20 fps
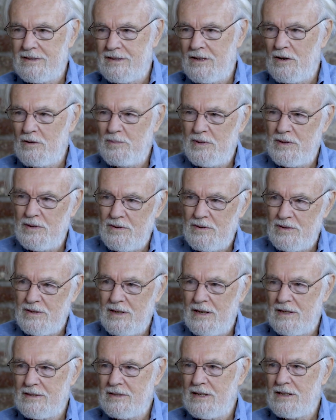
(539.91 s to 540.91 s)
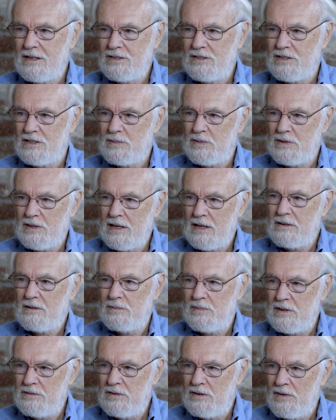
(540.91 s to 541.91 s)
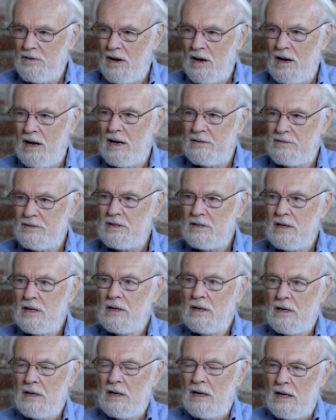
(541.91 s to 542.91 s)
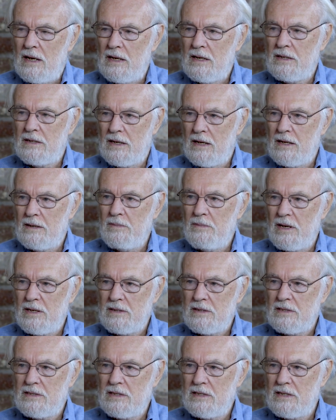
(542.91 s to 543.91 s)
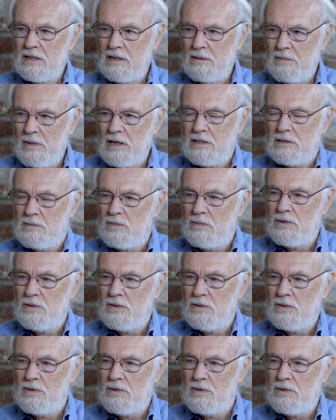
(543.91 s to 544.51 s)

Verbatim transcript: dopey organizations, but they could be revived and make the city a much